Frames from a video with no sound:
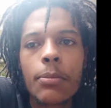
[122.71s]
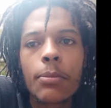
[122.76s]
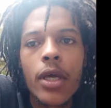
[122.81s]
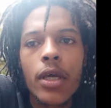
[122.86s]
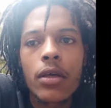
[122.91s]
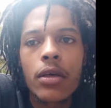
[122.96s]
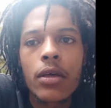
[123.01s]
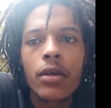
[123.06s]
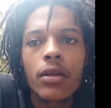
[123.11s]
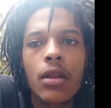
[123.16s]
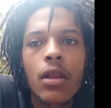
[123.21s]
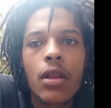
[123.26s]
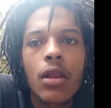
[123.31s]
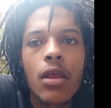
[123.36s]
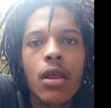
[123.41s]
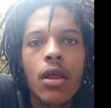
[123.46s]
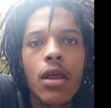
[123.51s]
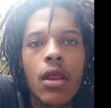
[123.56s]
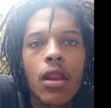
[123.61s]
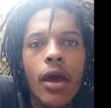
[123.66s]
it
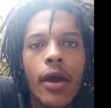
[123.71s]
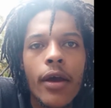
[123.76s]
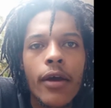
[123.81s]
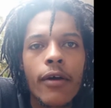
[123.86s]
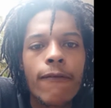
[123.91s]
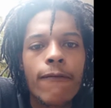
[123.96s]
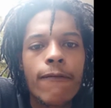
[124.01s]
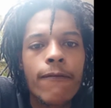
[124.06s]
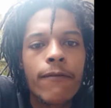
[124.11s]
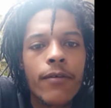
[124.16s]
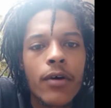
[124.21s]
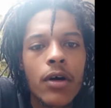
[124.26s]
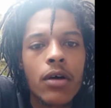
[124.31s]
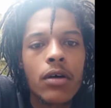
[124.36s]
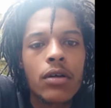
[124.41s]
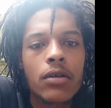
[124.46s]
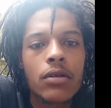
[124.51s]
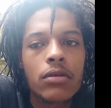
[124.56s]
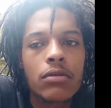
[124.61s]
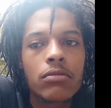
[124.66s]
like a
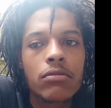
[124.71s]
fun